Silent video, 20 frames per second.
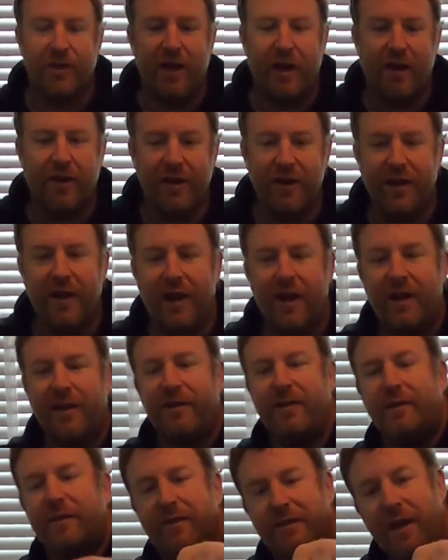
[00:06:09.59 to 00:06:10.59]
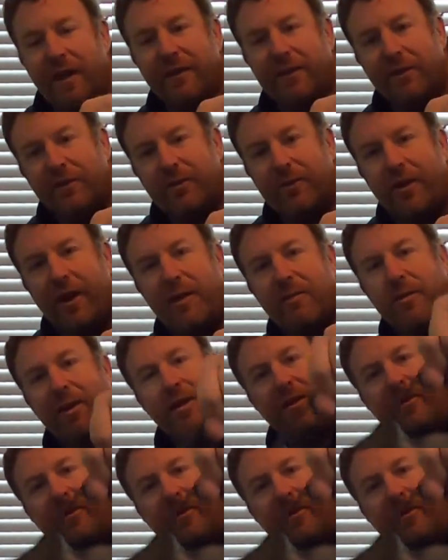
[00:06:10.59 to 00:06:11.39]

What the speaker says: carrying case. Nice little grab